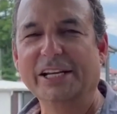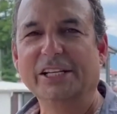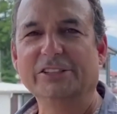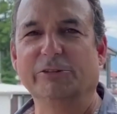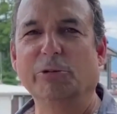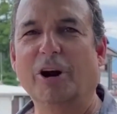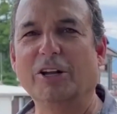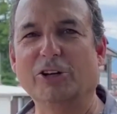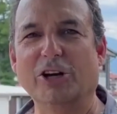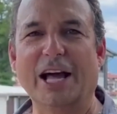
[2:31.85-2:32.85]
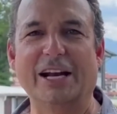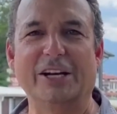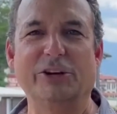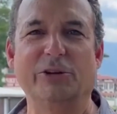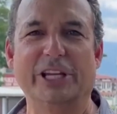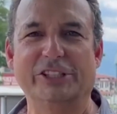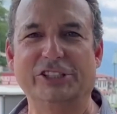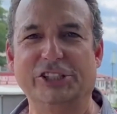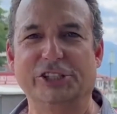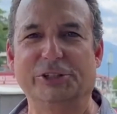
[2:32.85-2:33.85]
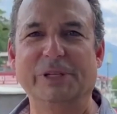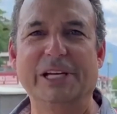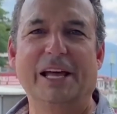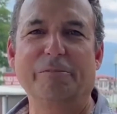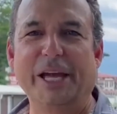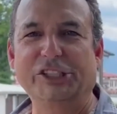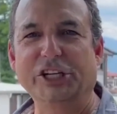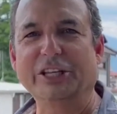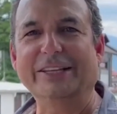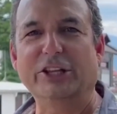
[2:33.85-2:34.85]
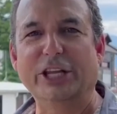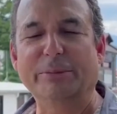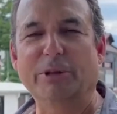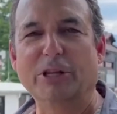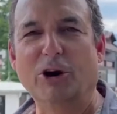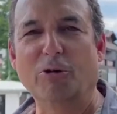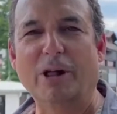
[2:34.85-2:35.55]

So if you want to learn how to do this too, make sure you click the link below.